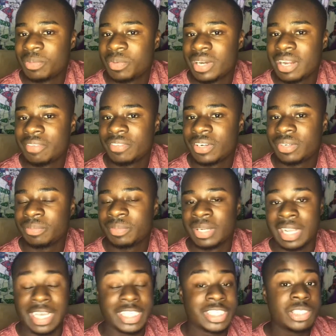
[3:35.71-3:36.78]
or whatever,
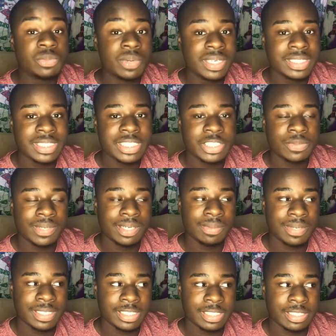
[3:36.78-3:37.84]
and she really
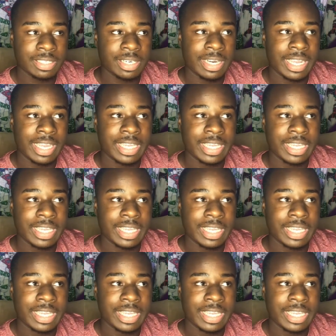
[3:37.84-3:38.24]
wasn't.